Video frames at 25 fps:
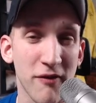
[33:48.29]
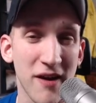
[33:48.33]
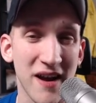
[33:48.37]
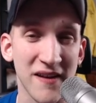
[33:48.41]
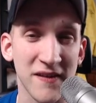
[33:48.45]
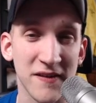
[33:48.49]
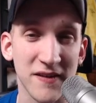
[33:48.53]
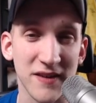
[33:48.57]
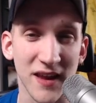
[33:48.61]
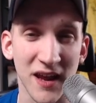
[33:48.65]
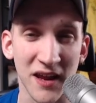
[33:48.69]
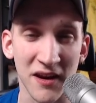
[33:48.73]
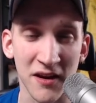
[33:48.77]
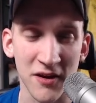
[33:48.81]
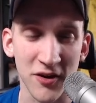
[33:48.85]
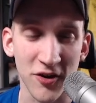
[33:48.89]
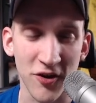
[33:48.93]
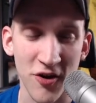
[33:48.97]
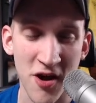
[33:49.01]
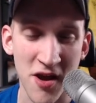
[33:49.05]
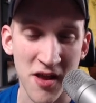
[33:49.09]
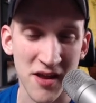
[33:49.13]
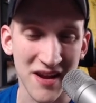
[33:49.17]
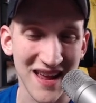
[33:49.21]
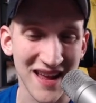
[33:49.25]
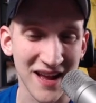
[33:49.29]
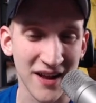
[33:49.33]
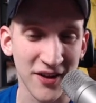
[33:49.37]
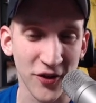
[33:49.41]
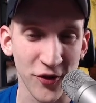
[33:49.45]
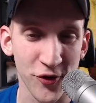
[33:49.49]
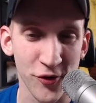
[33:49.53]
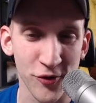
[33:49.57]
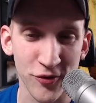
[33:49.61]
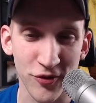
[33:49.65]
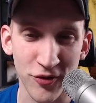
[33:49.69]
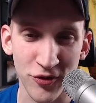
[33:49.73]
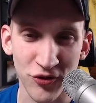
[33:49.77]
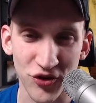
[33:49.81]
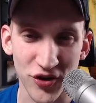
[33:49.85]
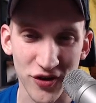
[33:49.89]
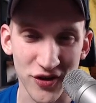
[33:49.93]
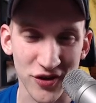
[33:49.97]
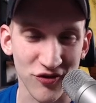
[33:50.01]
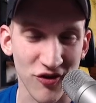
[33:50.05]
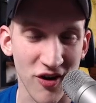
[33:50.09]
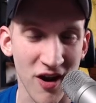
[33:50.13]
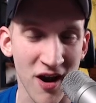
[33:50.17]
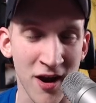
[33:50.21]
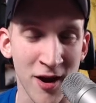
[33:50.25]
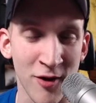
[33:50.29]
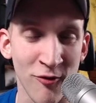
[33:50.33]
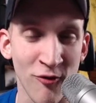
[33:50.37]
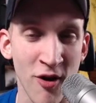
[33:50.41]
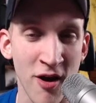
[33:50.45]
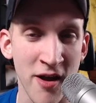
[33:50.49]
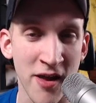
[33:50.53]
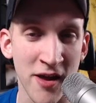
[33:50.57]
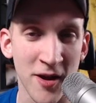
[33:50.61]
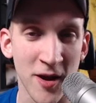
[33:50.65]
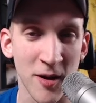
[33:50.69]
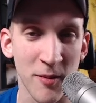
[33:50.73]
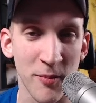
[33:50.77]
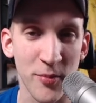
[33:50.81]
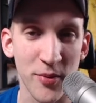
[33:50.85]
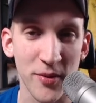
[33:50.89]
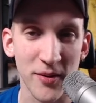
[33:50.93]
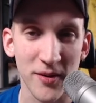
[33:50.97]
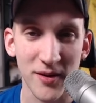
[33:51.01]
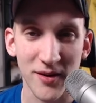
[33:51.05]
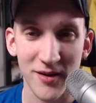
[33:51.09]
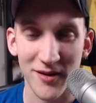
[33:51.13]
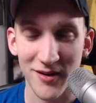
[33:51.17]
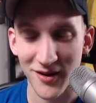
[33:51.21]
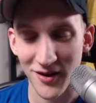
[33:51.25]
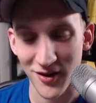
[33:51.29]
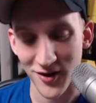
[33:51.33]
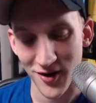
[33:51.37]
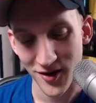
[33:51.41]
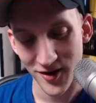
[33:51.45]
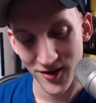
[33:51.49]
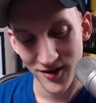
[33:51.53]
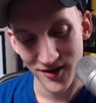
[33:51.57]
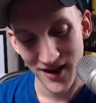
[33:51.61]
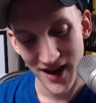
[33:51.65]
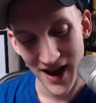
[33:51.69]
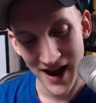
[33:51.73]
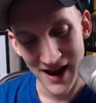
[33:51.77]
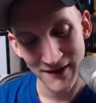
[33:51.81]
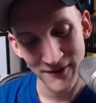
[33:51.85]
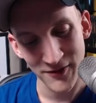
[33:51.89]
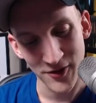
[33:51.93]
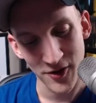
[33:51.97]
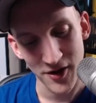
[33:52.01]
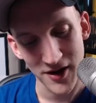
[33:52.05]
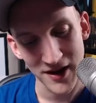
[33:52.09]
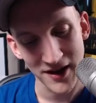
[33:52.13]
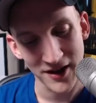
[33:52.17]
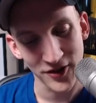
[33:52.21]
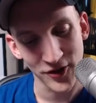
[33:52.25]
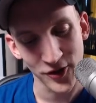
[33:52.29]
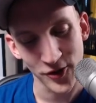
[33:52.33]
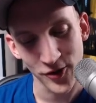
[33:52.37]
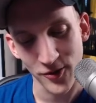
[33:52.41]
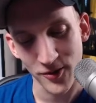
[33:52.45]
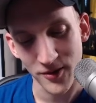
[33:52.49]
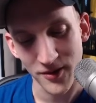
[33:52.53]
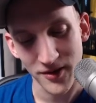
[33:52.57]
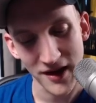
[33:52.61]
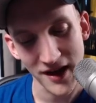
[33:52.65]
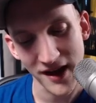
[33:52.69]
isolated, you're in an igloo, just trying to run it up, out of your igloo.